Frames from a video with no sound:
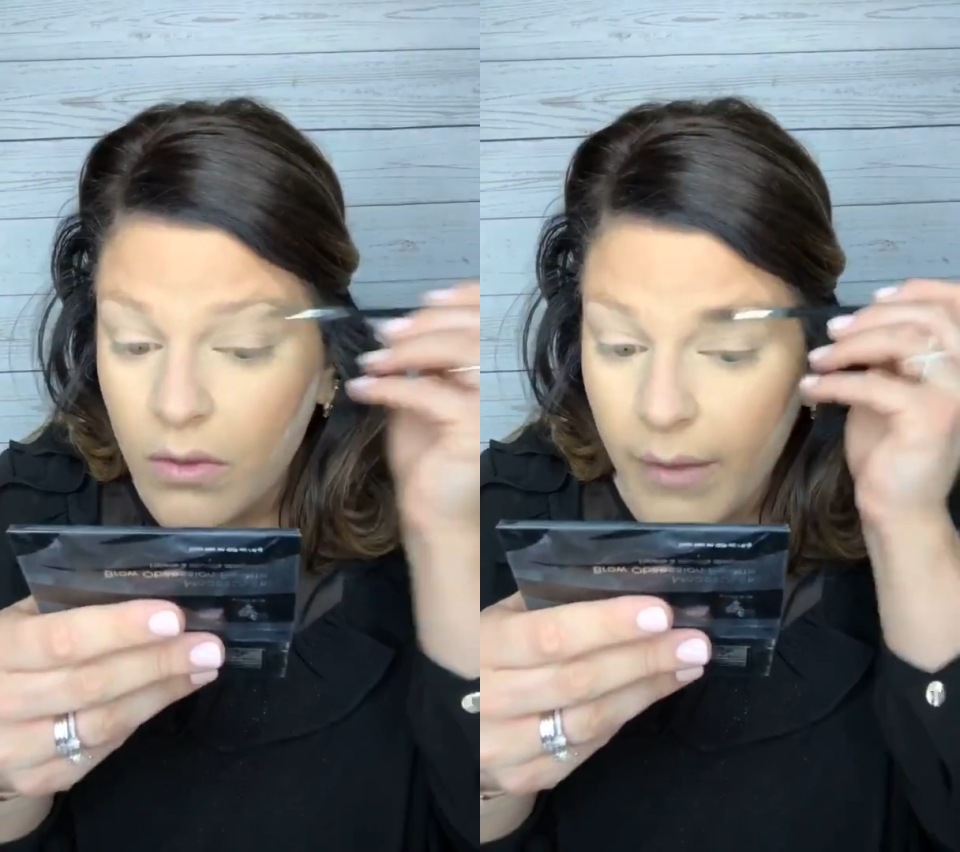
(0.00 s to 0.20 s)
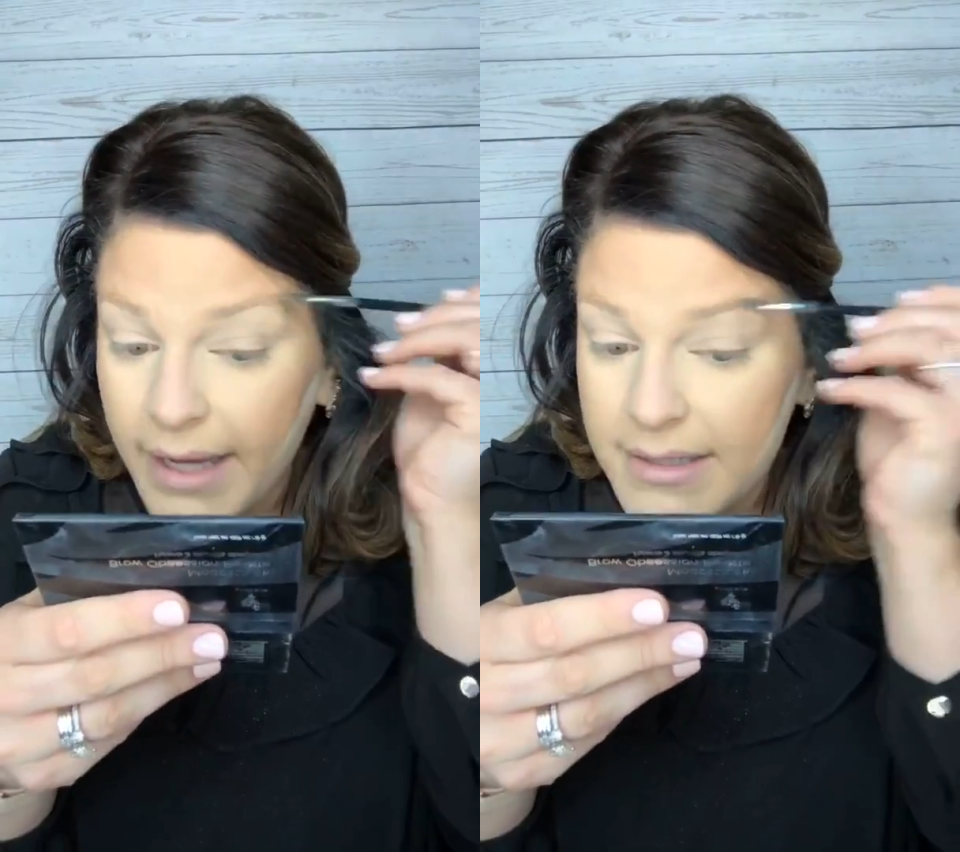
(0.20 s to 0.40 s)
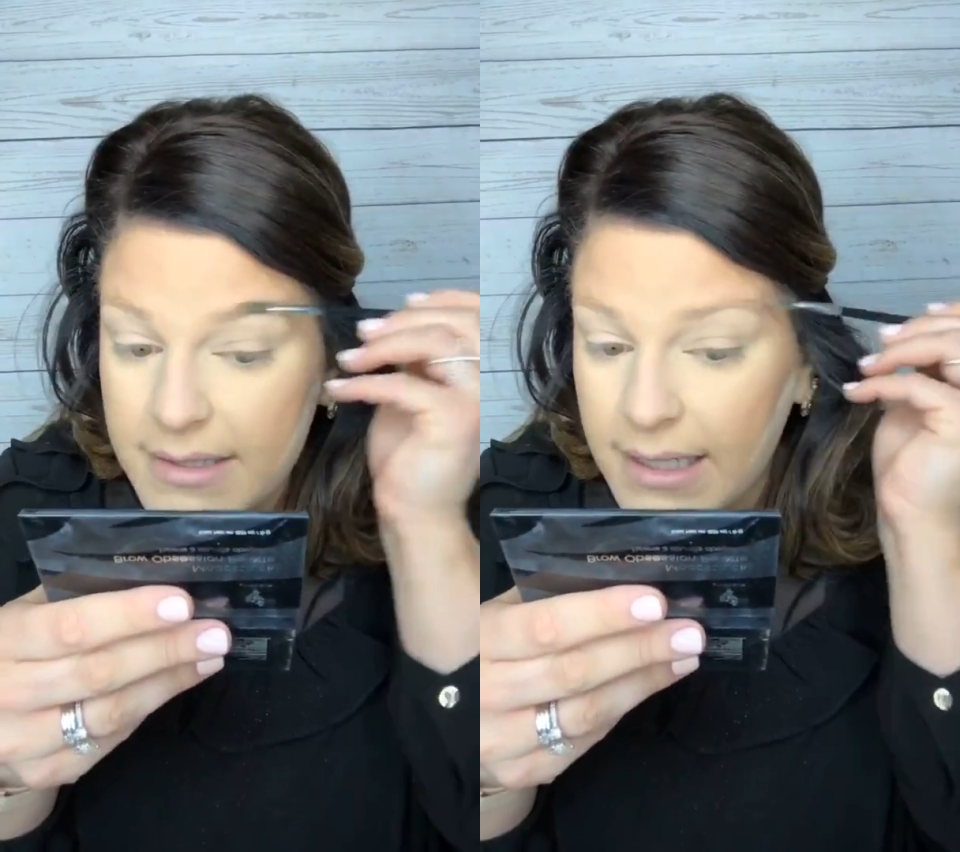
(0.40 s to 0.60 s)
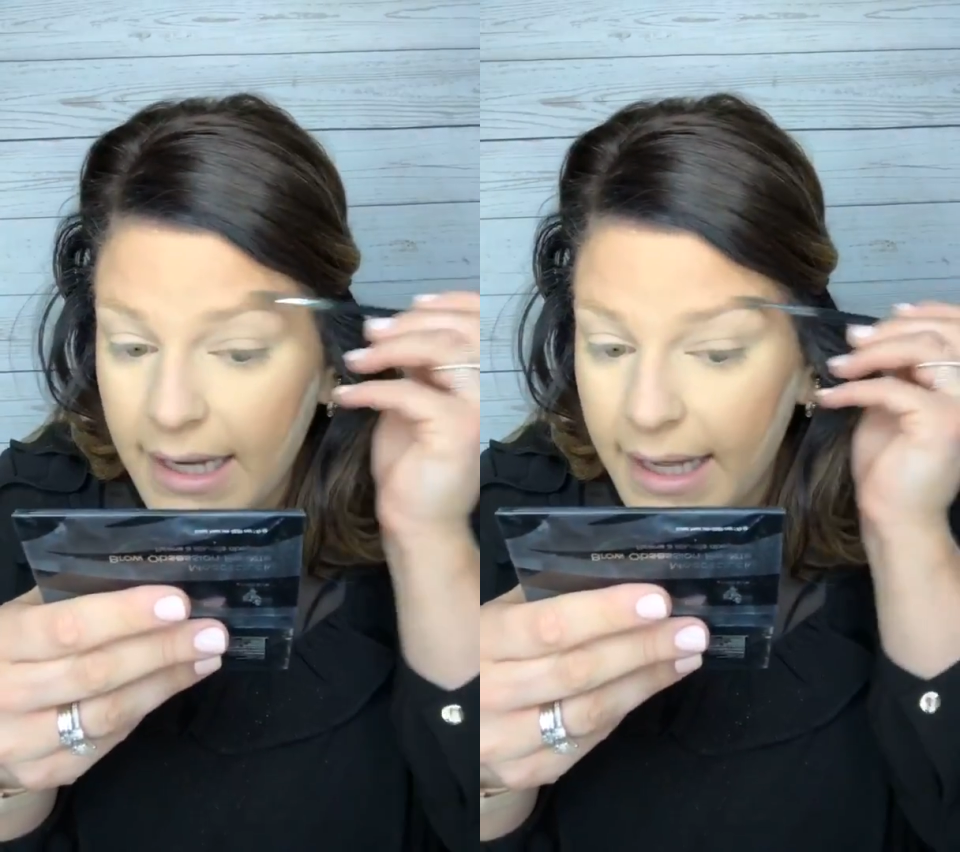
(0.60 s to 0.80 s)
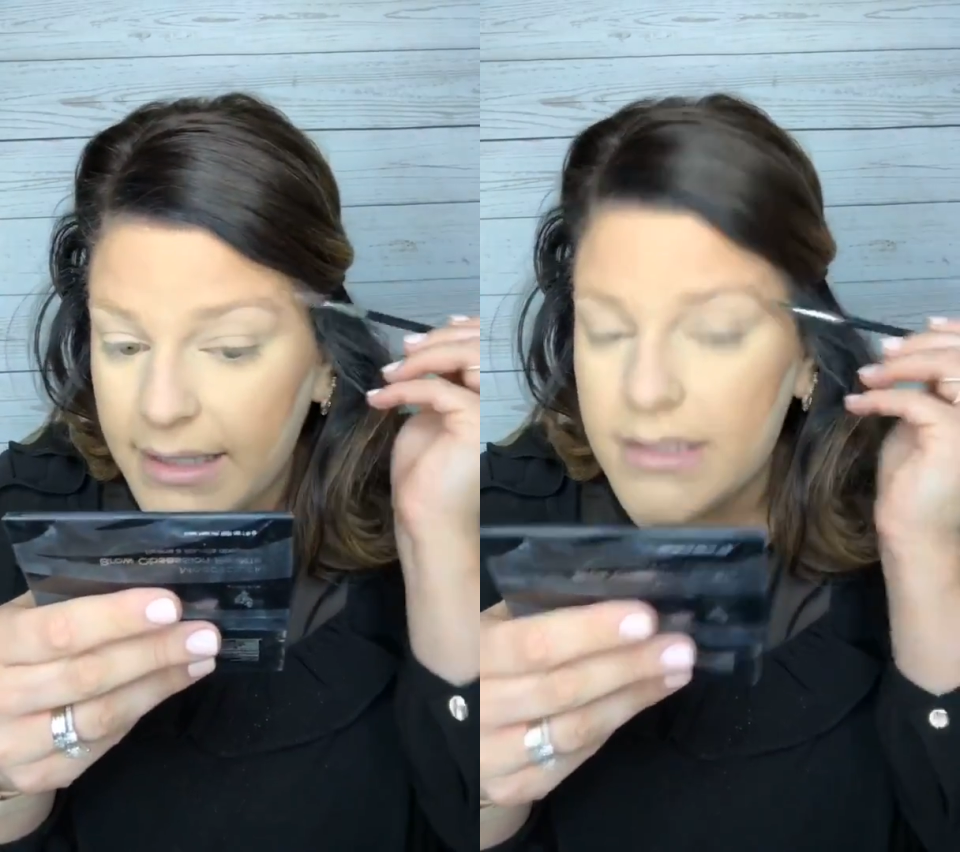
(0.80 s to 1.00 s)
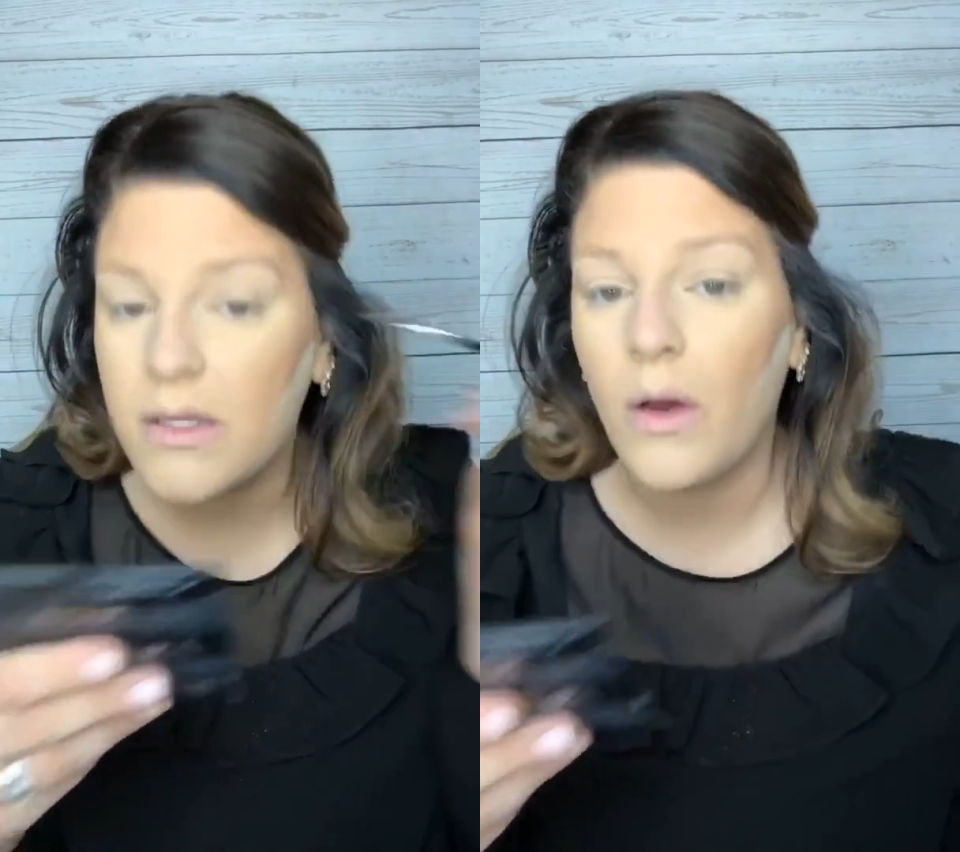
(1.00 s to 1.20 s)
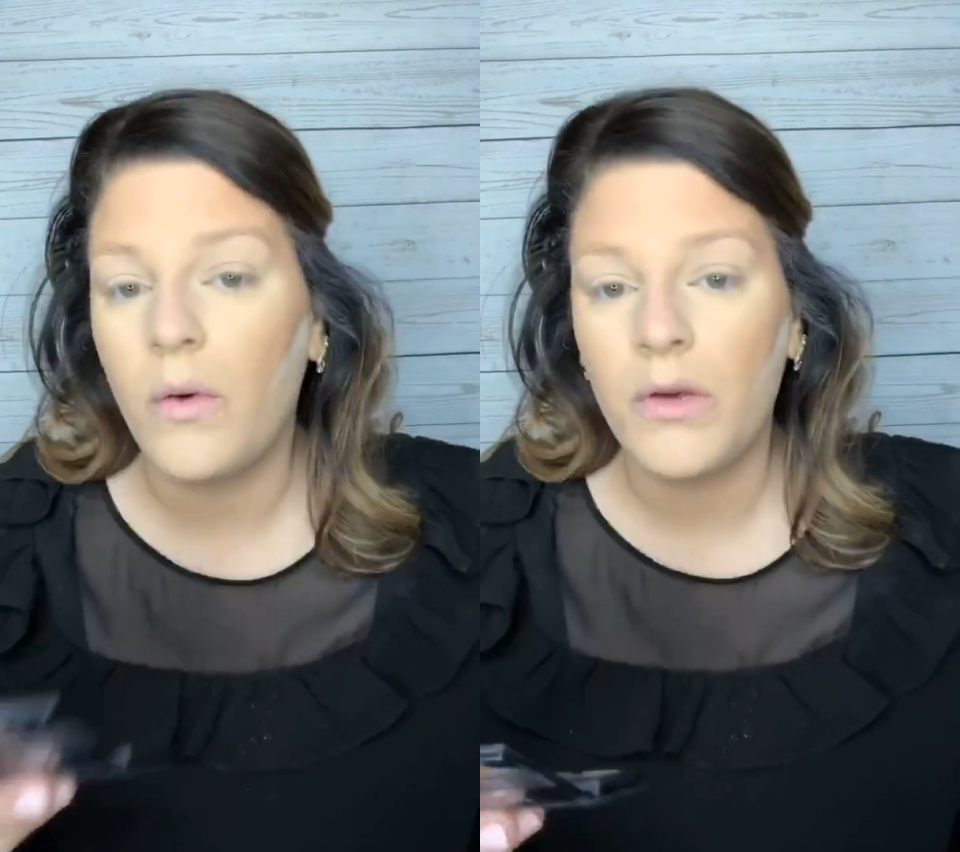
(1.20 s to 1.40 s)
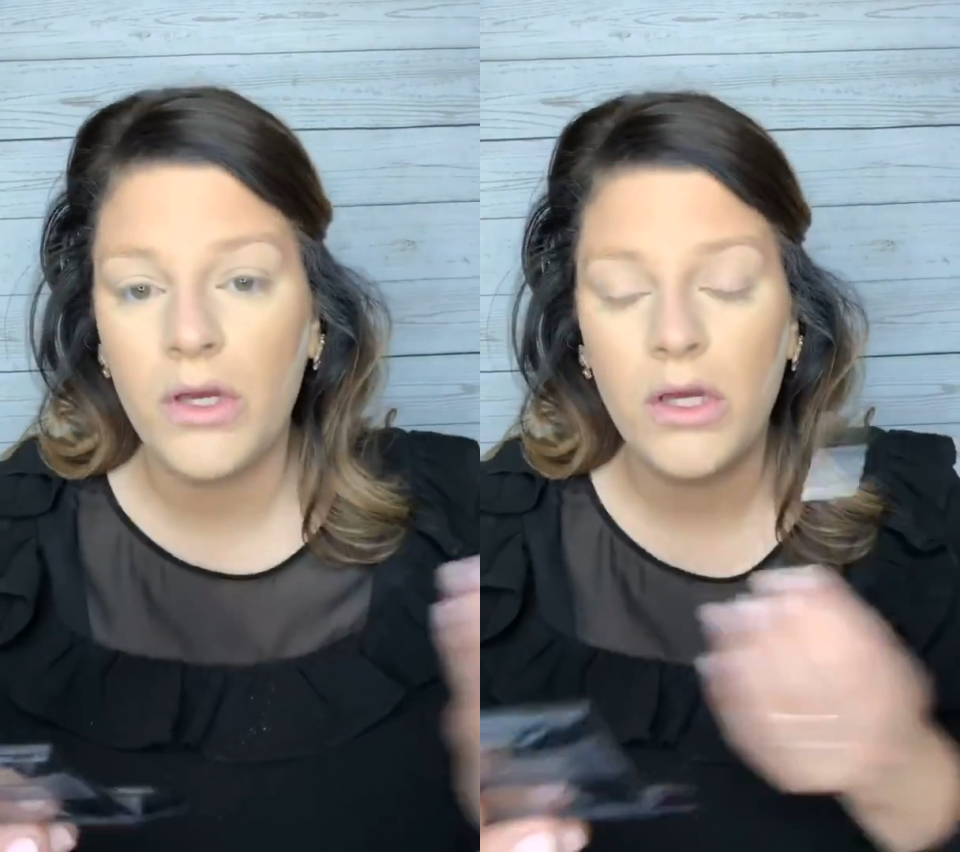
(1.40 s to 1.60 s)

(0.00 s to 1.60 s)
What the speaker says: waxed today, so